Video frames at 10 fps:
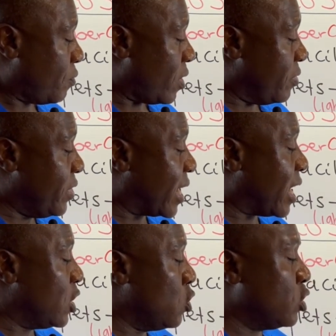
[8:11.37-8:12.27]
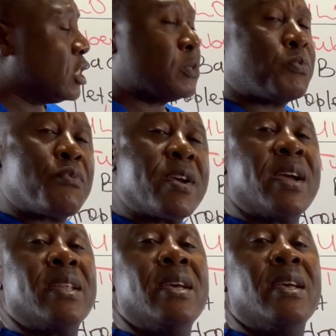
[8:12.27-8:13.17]
they cannot
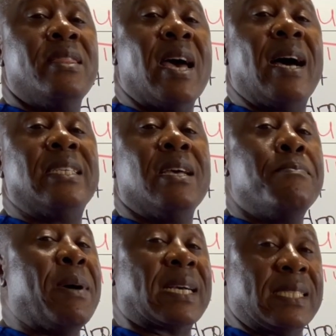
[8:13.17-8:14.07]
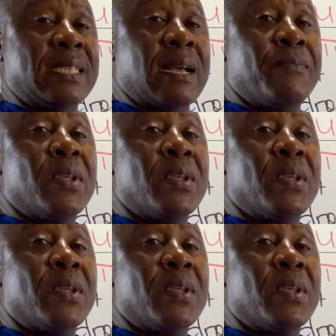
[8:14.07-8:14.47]
spread that bacteria.